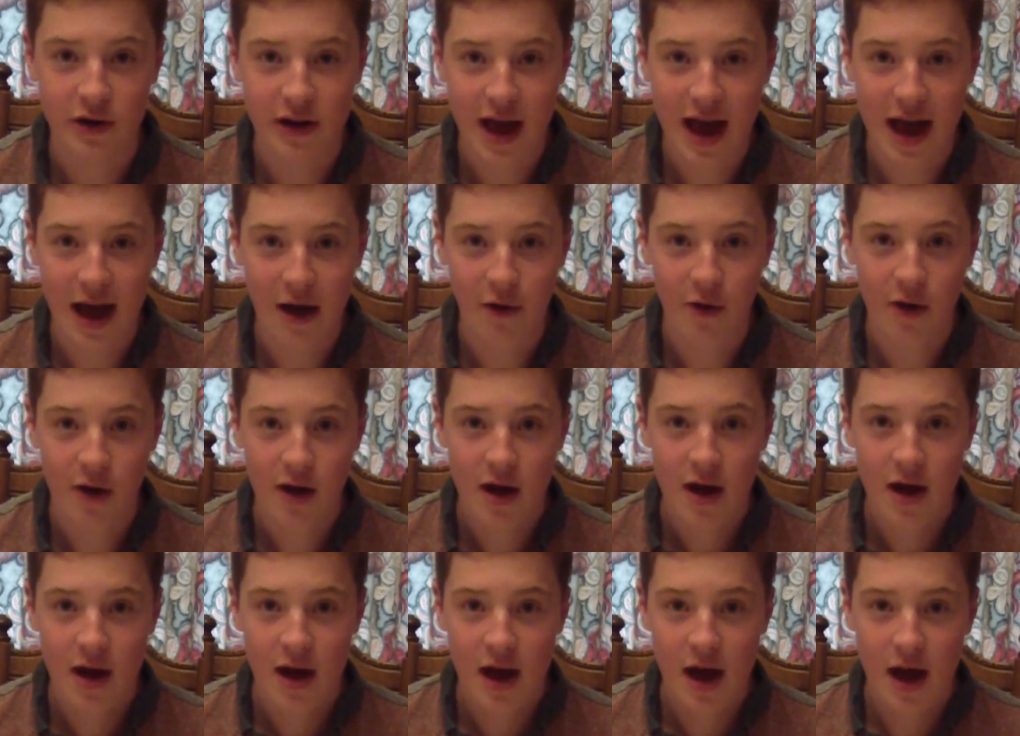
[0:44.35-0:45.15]
Now,
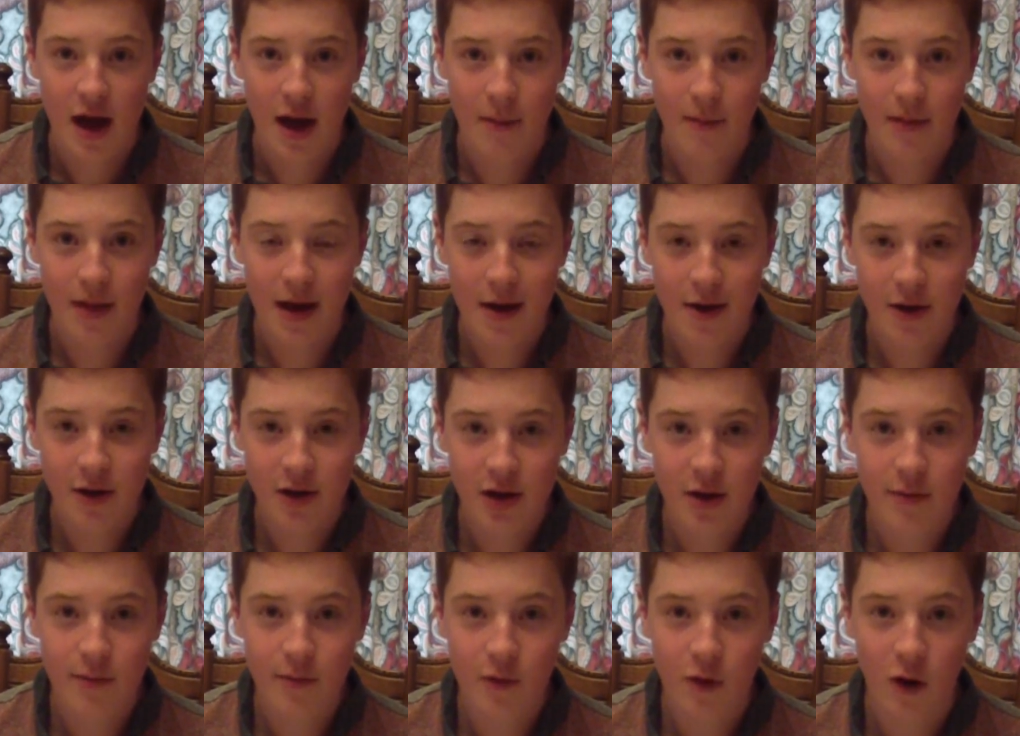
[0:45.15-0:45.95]
there are
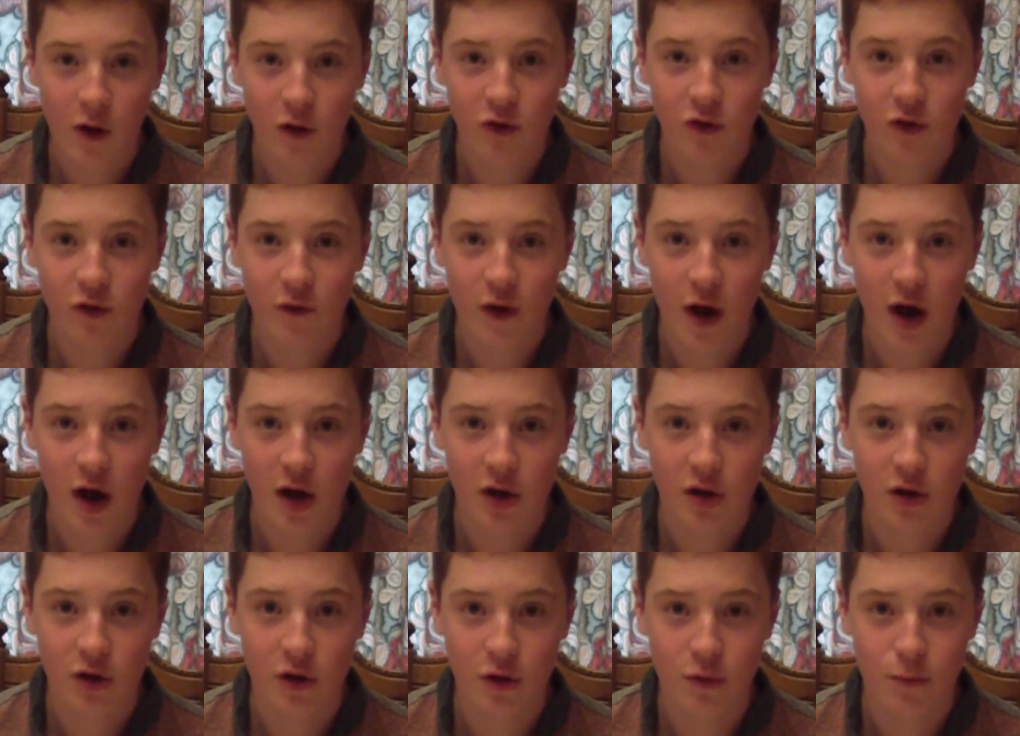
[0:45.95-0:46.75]
some
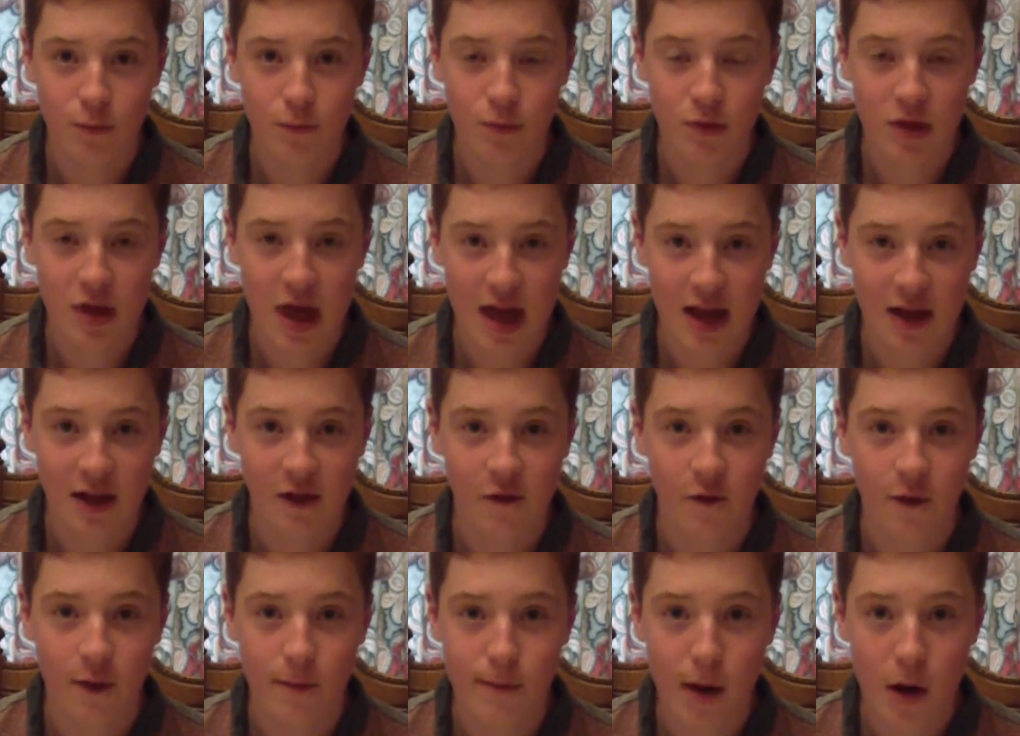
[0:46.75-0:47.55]
controversial
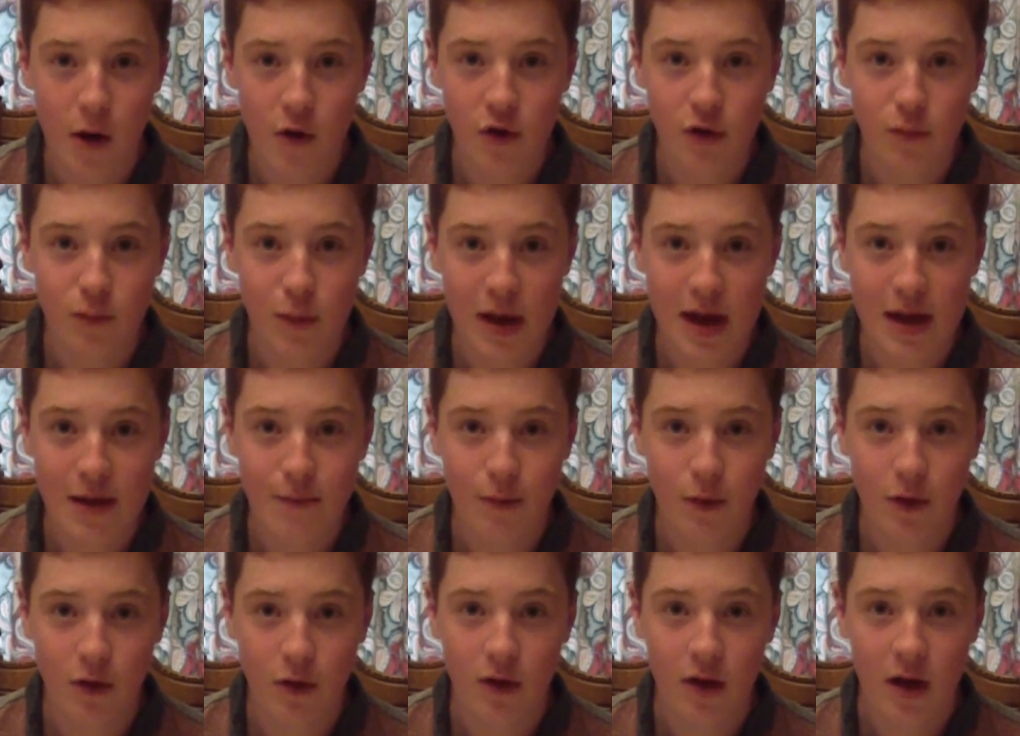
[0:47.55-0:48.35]
things for most
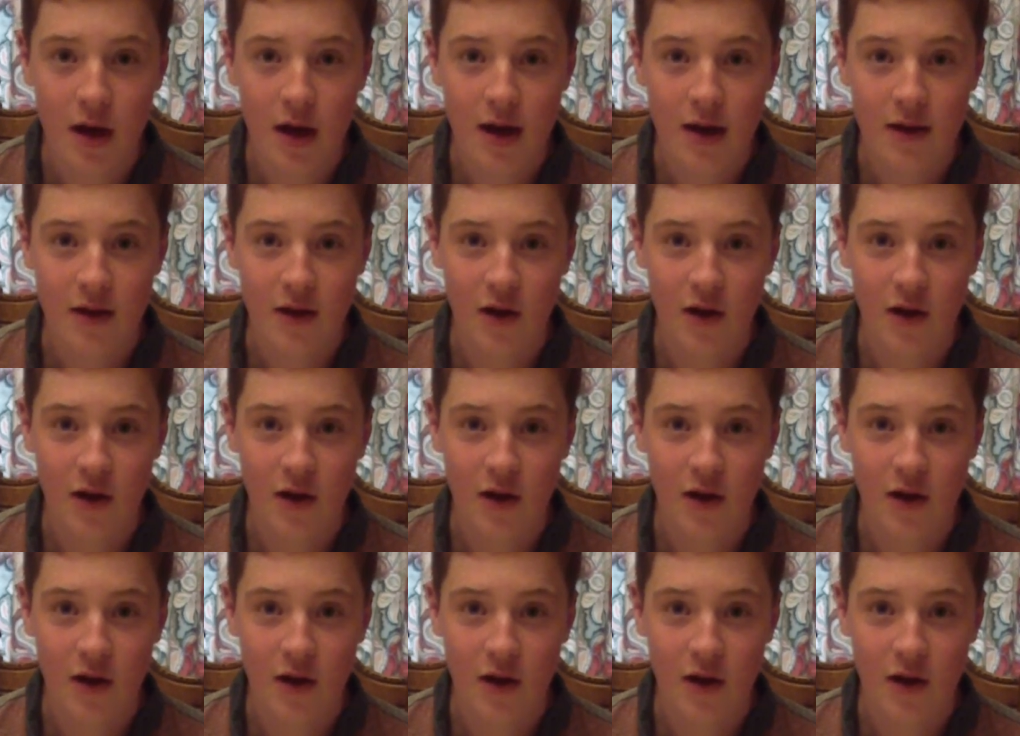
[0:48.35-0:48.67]
people.